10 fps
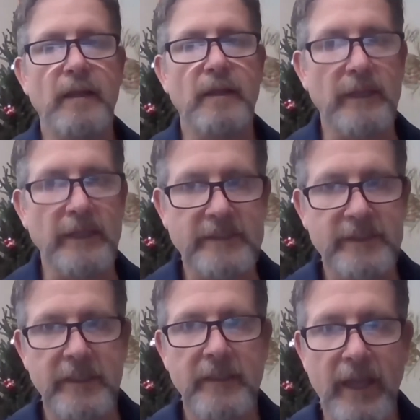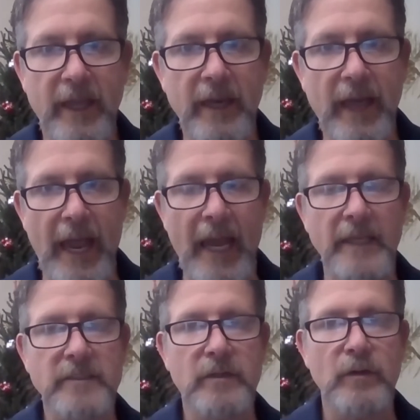listen and
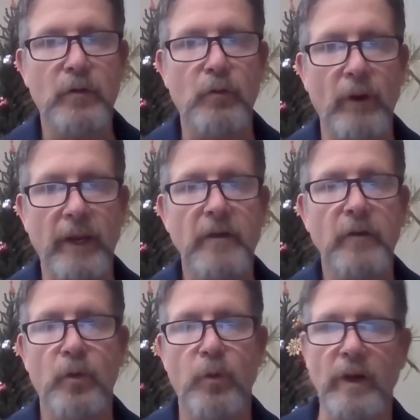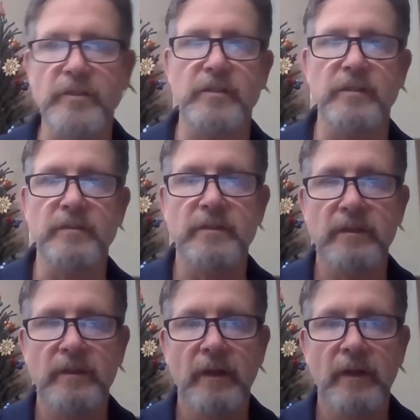ask great questions.